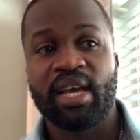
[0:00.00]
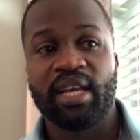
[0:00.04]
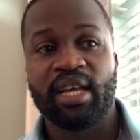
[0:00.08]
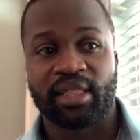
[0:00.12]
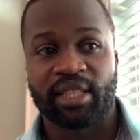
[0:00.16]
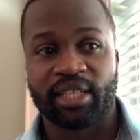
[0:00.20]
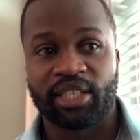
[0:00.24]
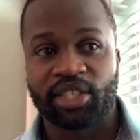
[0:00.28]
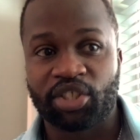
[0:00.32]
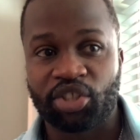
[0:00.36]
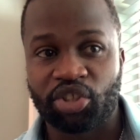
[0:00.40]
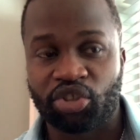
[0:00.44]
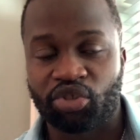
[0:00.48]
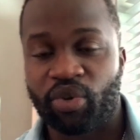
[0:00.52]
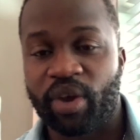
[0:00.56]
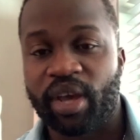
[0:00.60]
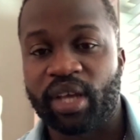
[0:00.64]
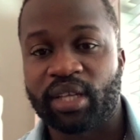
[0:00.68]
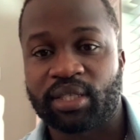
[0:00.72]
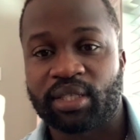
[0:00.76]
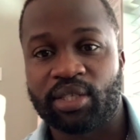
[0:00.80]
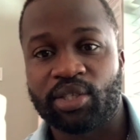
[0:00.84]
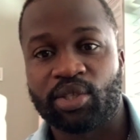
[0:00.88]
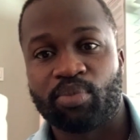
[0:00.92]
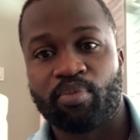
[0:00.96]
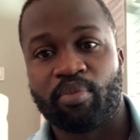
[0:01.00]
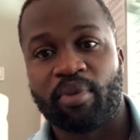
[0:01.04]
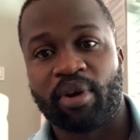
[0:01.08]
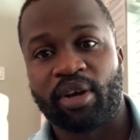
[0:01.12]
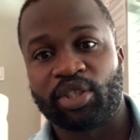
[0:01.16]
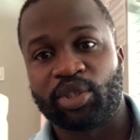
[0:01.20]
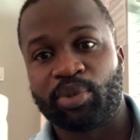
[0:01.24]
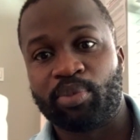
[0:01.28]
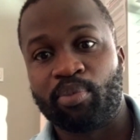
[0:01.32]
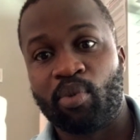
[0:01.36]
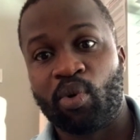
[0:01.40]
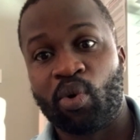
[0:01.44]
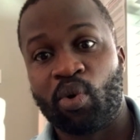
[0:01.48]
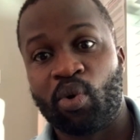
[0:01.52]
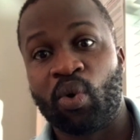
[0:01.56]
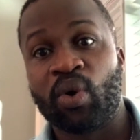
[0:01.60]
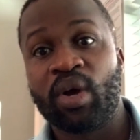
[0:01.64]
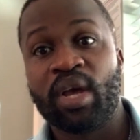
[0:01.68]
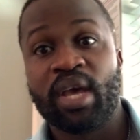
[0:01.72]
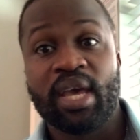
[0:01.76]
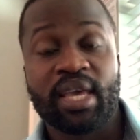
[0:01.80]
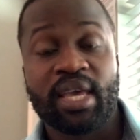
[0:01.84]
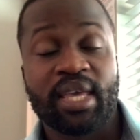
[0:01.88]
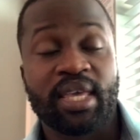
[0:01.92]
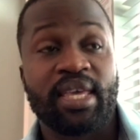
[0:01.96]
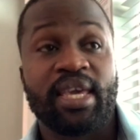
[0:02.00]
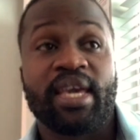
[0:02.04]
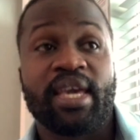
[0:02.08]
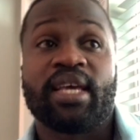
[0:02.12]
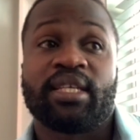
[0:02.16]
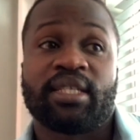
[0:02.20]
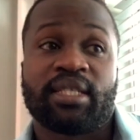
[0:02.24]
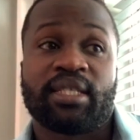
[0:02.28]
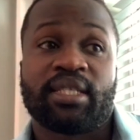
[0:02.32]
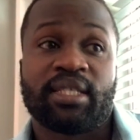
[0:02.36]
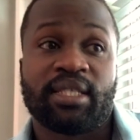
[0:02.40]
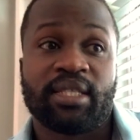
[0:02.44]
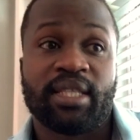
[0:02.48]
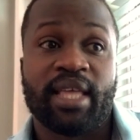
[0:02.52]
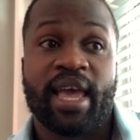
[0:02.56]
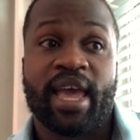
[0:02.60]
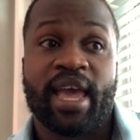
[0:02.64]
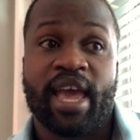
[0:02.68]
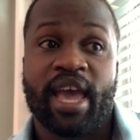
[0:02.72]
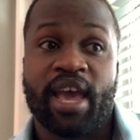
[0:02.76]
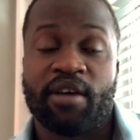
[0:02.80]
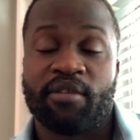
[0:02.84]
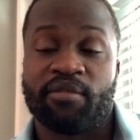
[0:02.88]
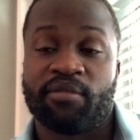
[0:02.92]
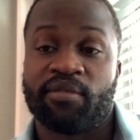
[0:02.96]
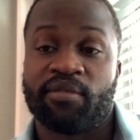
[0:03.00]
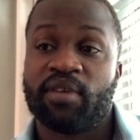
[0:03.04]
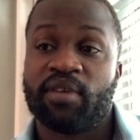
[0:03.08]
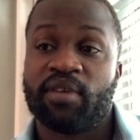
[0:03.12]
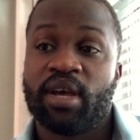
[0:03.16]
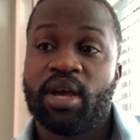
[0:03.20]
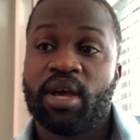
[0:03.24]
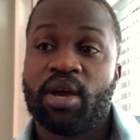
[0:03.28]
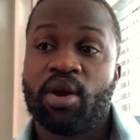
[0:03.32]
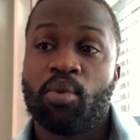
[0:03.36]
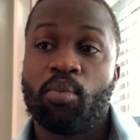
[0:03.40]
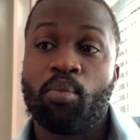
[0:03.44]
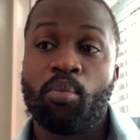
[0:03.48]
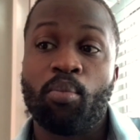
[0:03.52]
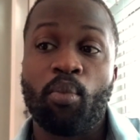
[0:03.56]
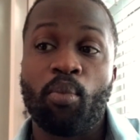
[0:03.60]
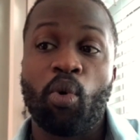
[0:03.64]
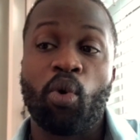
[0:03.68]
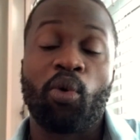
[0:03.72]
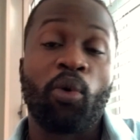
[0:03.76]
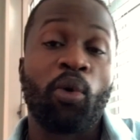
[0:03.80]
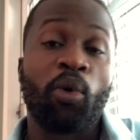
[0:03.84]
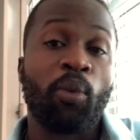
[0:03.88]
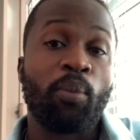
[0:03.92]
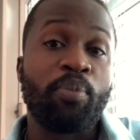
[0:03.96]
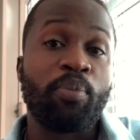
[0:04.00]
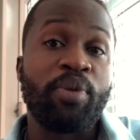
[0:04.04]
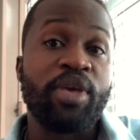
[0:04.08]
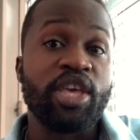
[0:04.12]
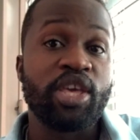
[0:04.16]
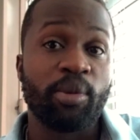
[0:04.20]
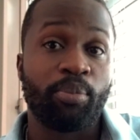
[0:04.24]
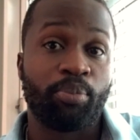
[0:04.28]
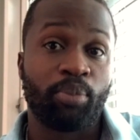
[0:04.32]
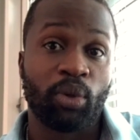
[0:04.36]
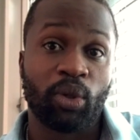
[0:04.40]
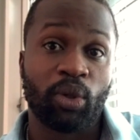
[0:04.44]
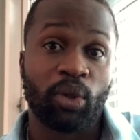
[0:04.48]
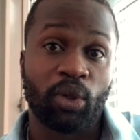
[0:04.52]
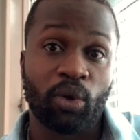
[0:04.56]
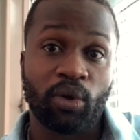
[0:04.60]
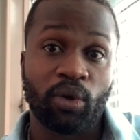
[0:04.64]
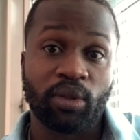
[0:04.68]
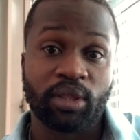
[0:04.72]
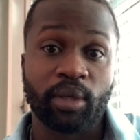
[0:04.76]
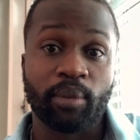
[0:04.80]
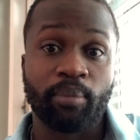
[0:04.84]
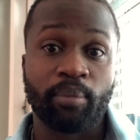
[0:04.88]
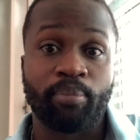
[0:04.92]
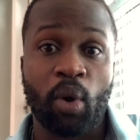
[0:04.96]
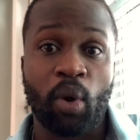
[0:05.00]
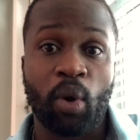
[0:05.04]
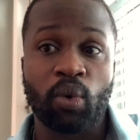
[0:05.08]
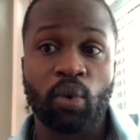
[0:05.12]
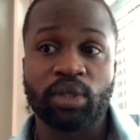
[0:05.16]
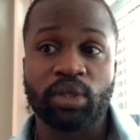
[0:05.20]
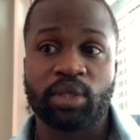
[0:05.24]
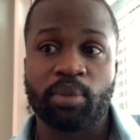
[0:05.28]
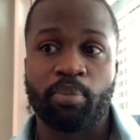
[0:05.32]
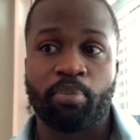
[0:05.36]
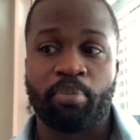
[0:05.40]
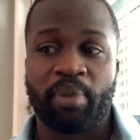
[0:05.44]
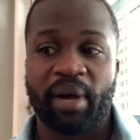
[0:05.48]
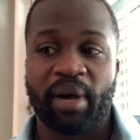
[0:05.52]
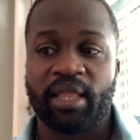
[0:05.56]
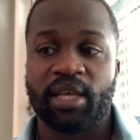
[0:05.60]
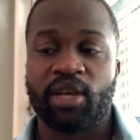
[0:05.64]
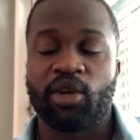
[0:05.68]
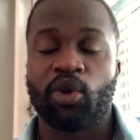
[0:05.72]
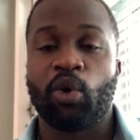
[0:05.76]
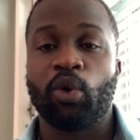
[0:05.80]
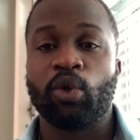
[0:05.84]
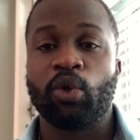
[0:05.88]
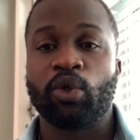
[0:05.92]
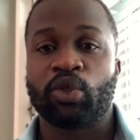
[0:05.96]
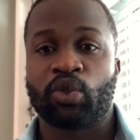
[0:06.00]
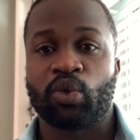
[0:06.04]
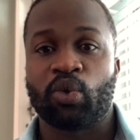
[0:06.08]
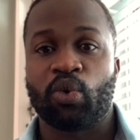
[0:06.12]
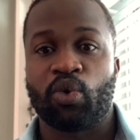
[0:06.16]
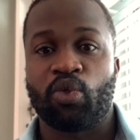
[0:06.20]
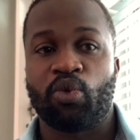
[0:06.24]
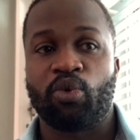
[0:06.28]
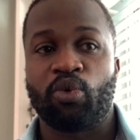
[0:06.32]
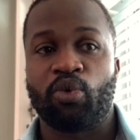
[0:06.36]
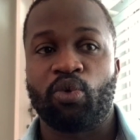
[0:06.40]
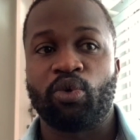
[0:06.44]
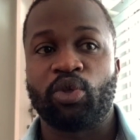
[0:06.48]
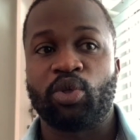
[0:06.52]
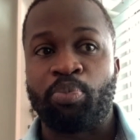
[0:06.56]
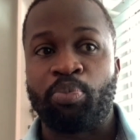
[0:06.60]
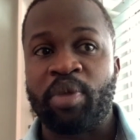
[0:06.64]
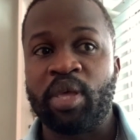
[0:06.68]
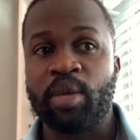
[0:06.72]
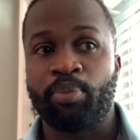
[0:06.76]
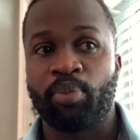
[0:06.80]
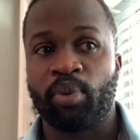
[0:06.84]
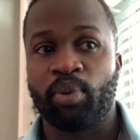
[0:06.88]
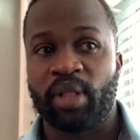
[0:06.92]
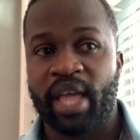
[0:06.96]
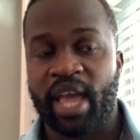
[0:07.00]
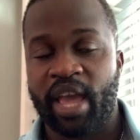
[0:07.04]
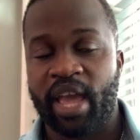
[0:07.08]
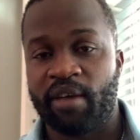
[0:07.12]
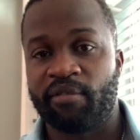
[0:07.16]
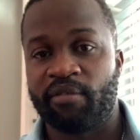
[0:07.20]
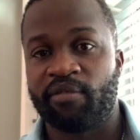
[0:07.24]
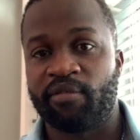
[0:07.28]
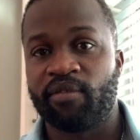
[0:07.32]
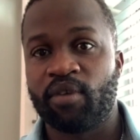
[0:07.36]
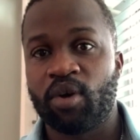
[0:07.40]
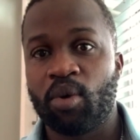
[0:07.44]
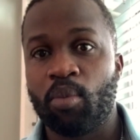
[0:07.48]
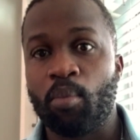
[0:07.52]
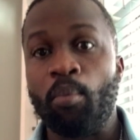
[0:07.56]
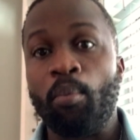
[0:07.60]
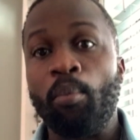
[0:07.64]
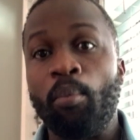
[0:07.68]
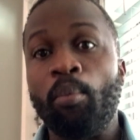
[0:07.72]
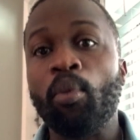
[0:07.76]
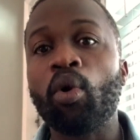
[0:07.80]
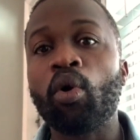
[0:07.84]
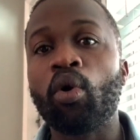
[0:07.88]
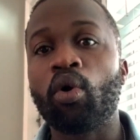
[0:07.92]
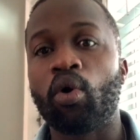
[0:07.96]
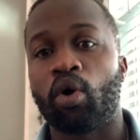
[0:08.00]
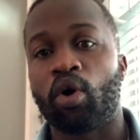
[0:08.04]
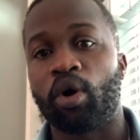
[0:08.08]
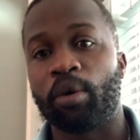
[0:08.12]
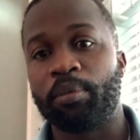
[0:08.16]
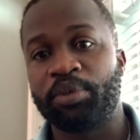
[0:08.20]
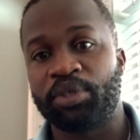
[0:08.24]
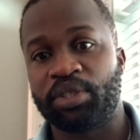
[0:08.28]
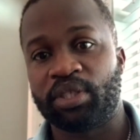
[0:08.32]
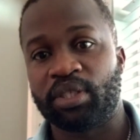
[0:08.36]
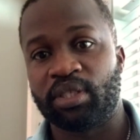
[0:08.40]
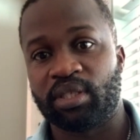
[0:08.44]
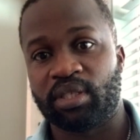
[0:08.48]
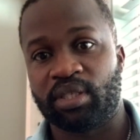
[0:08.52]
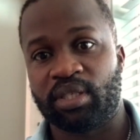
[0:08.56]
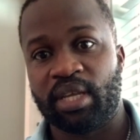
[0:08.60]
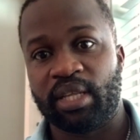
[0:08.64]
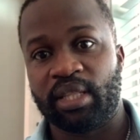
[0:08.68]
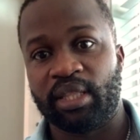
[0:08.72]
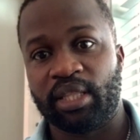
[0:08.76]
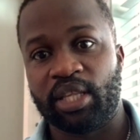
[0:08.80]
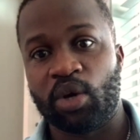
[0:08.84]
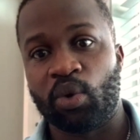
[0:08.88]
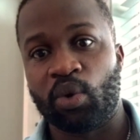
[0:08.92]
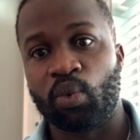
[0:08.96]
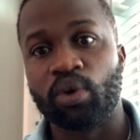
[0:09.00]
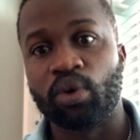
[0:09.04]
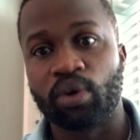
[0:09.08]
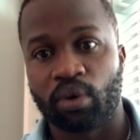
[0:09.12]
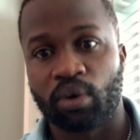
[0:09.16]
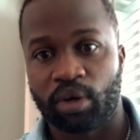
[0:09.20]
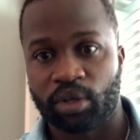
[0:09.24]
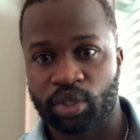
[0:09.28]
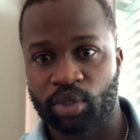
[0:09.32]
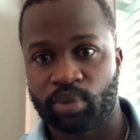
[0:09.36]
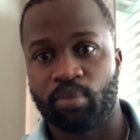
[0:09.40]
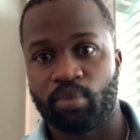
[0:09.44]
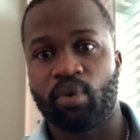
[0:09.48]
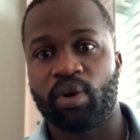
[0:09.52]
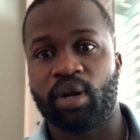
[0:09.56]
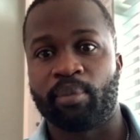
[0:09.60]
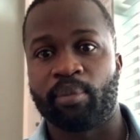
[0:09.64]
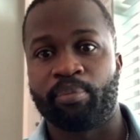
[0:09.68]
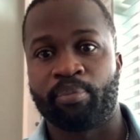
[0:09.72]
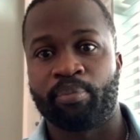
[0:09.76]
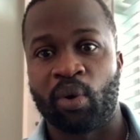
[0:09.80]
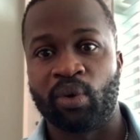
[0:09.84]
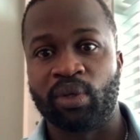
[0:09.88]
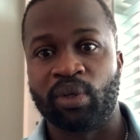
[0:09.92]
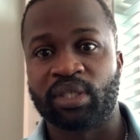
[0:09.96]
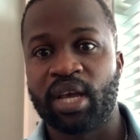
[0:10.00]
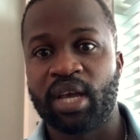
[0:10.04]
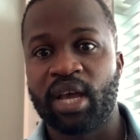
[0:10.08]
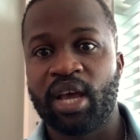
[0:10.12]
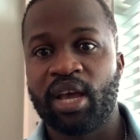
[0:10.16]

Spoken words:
The stress is much more. Yes, they have more people on the boat, but then also those people have more options than they would on a smaller boat.